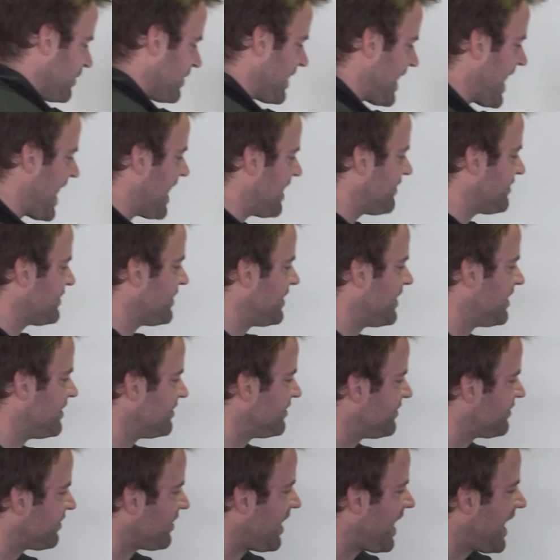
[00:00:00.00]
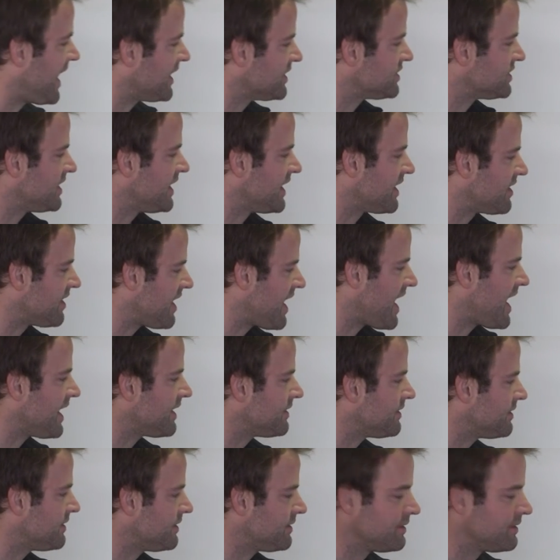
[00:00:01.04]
would have to then flash like that.